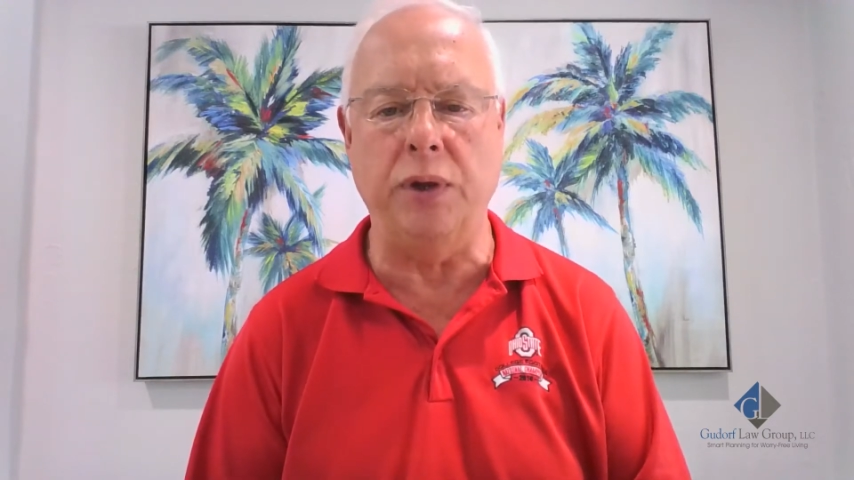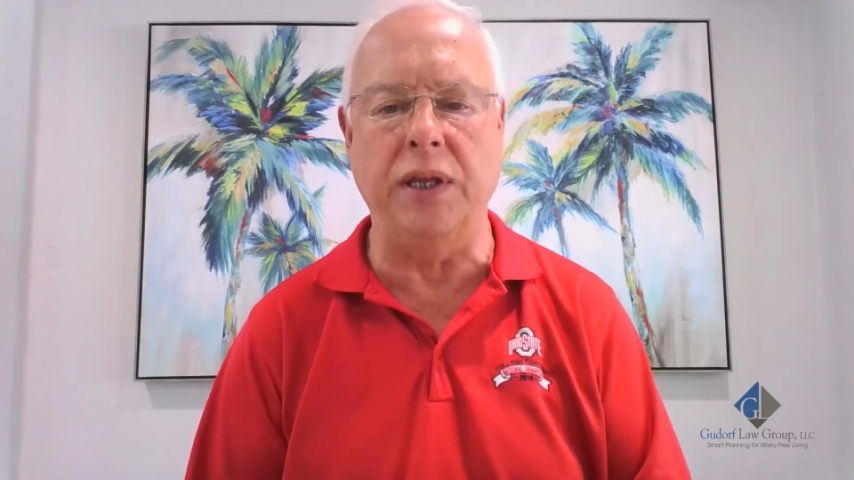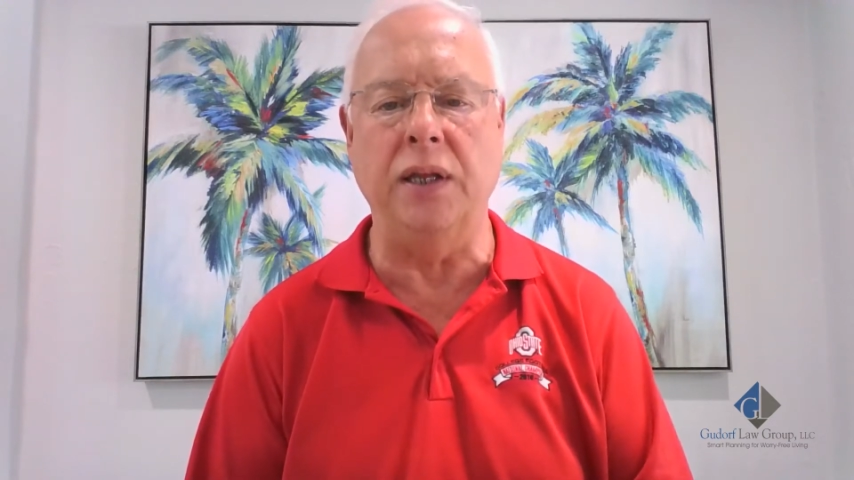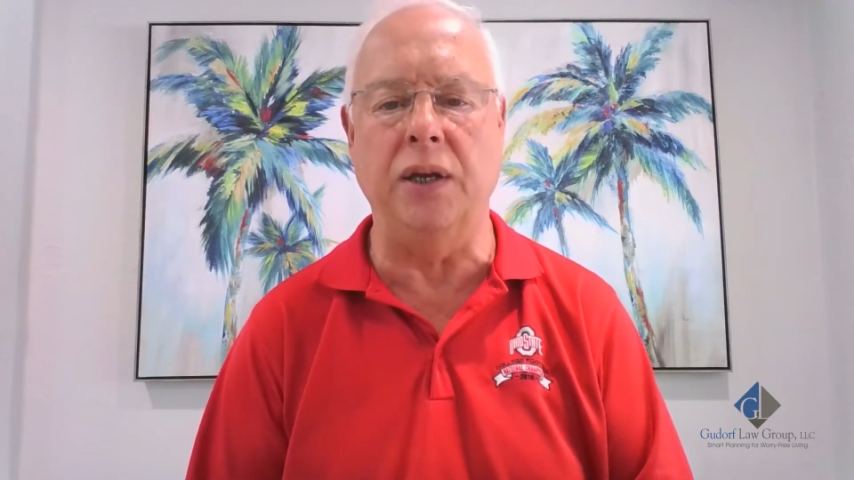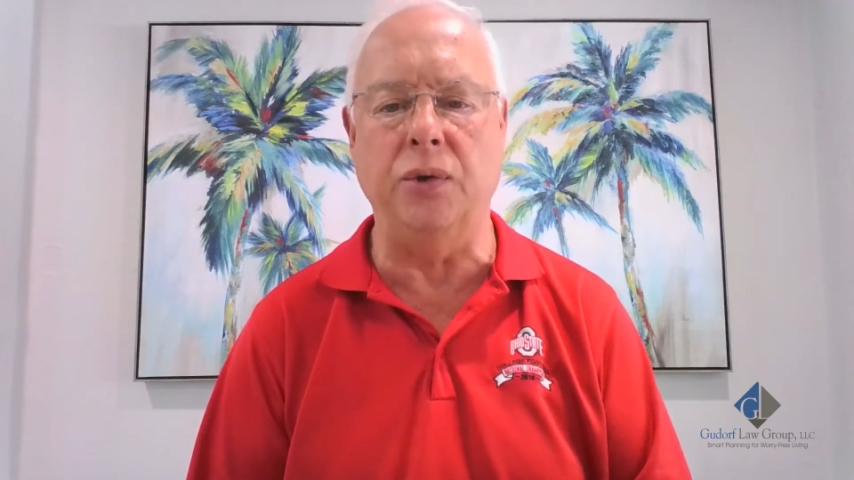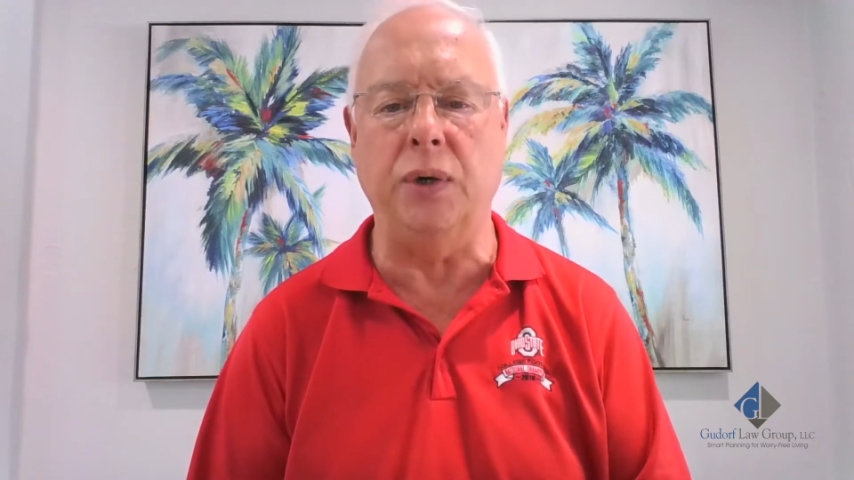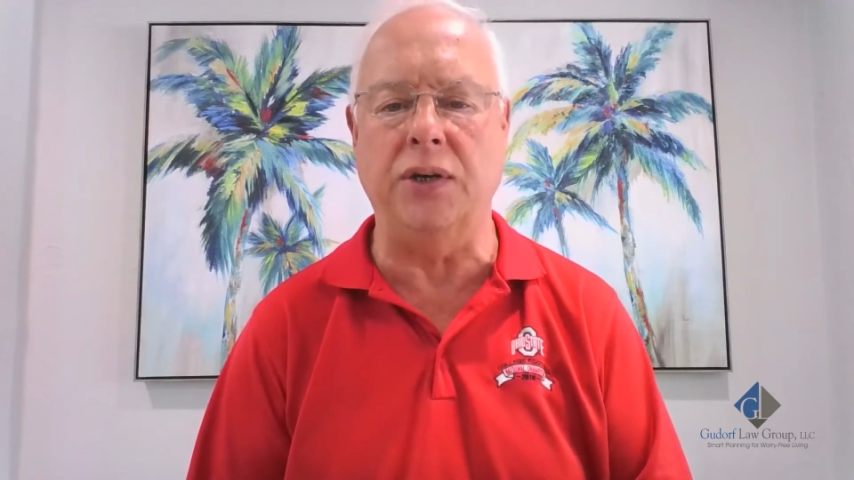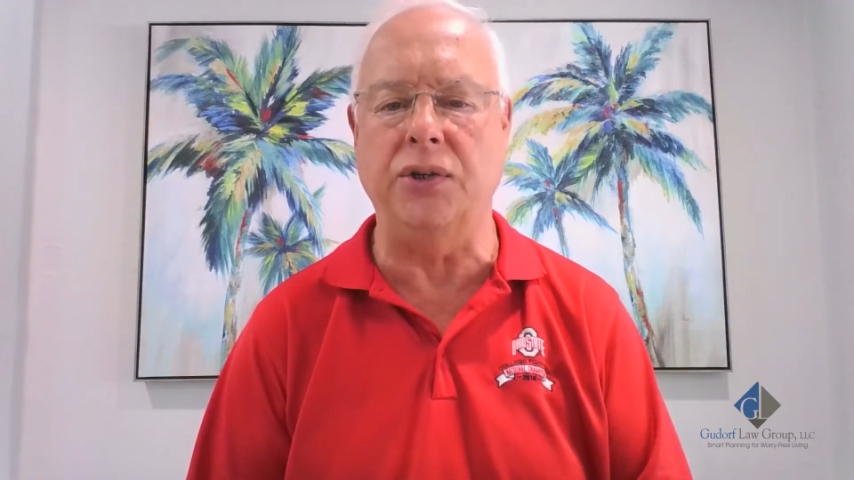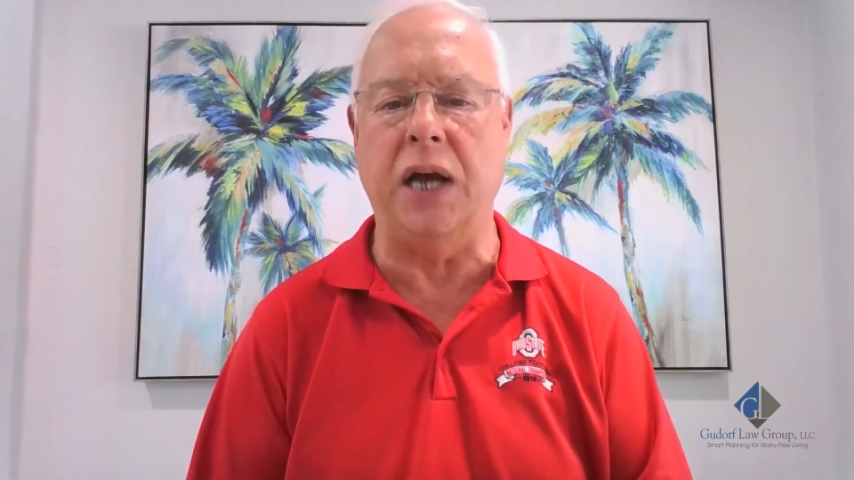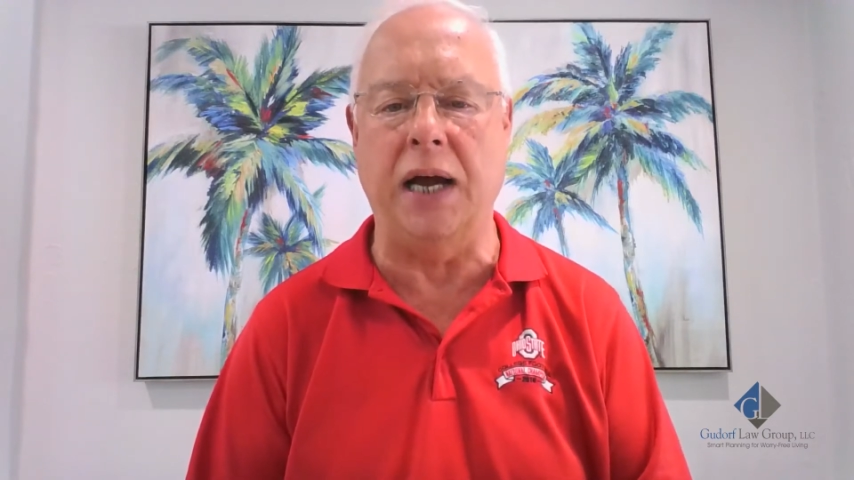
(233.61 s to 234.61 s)
within the
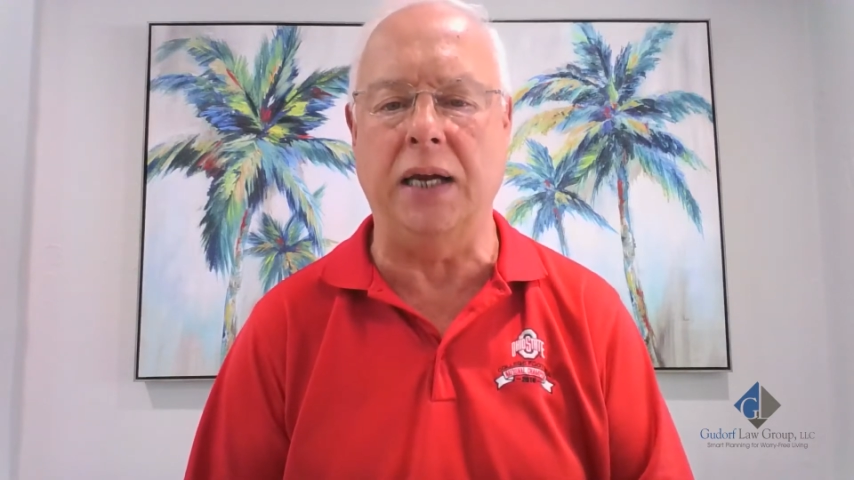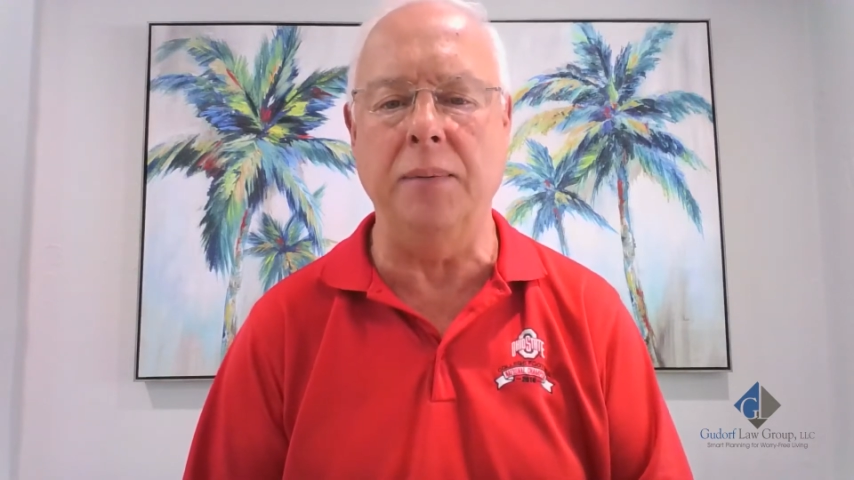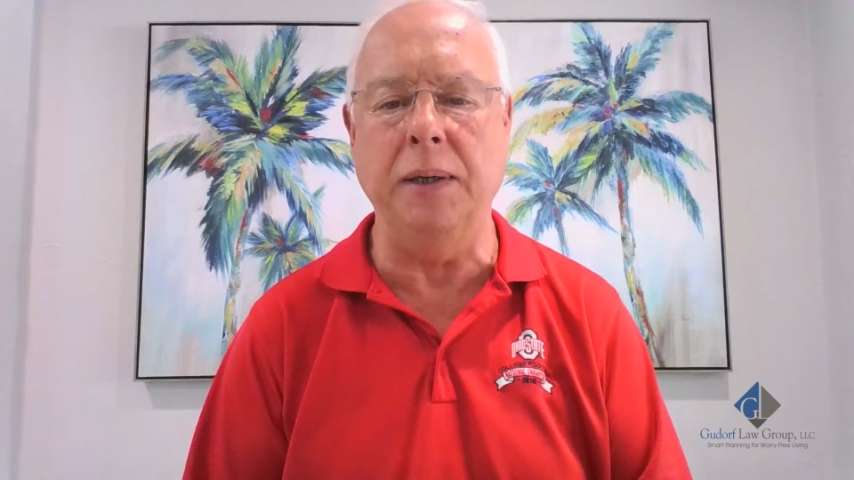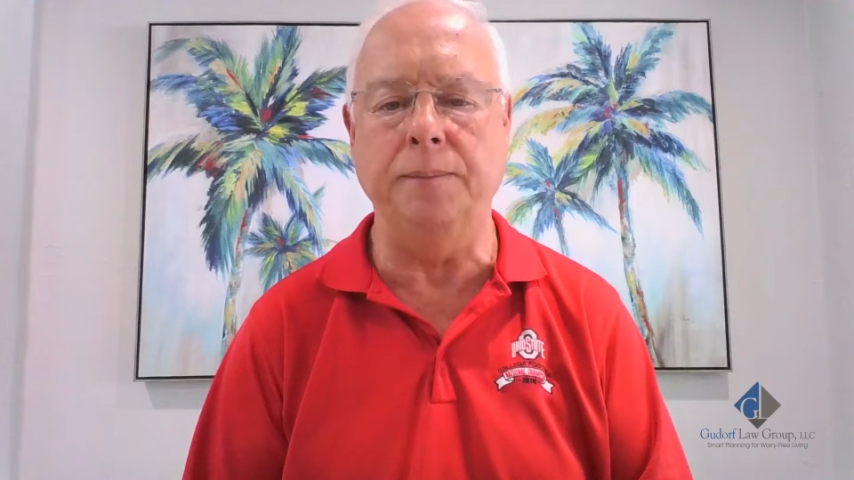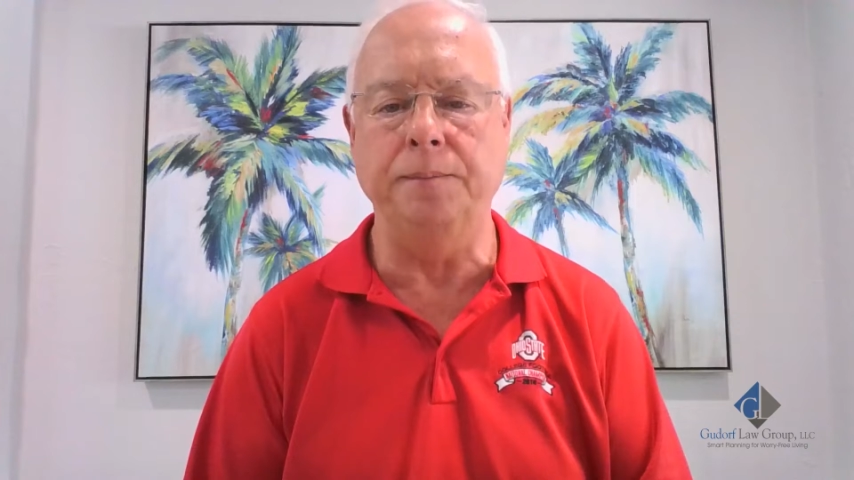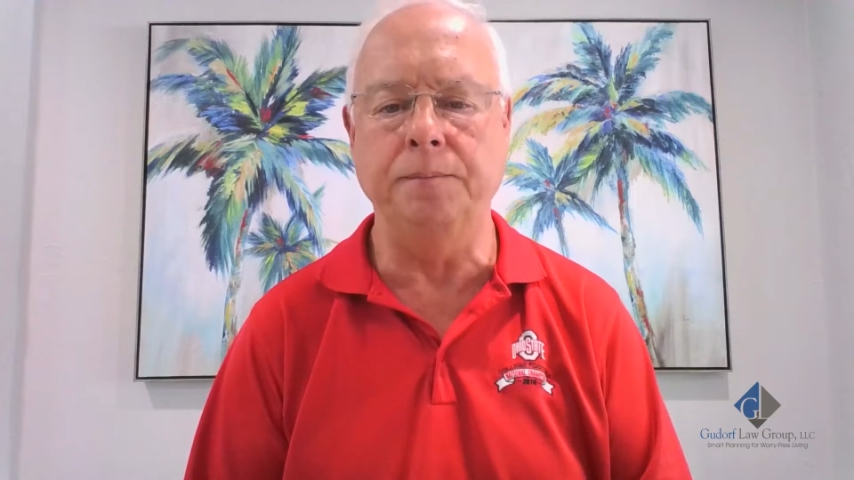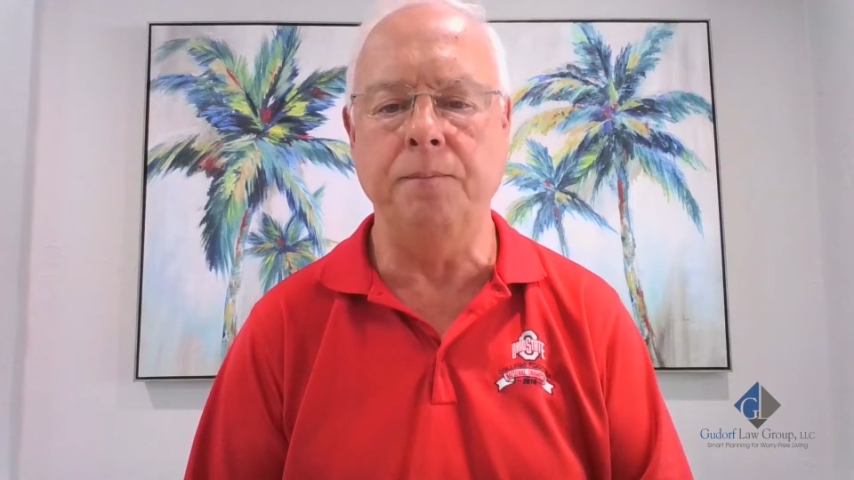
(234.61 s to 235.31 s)
trust document.